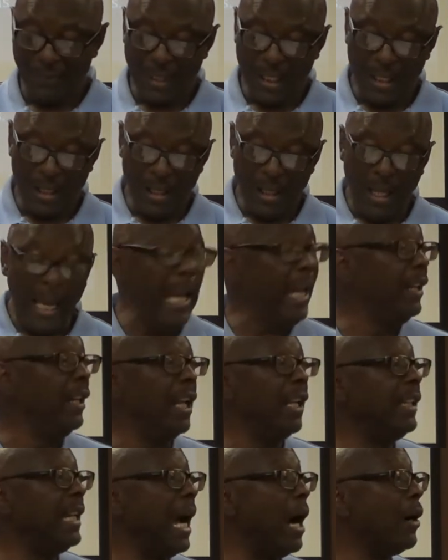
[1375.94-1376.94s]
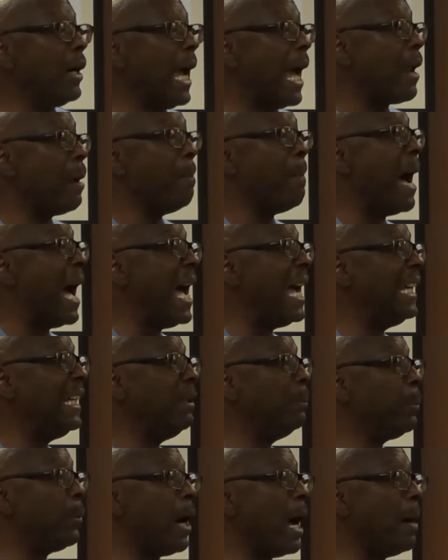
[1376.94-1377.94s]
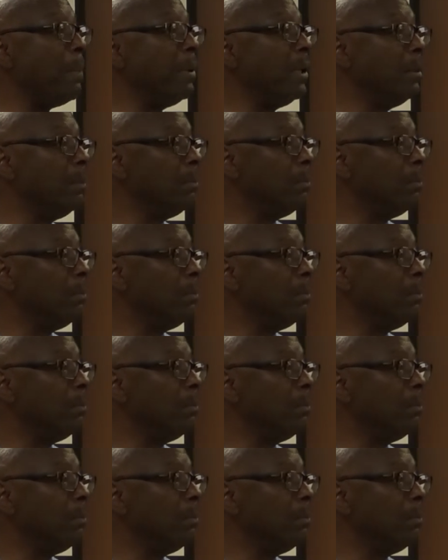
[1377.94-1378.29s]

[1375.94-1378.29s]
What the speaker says: Ain't none of y'all got a mind problem?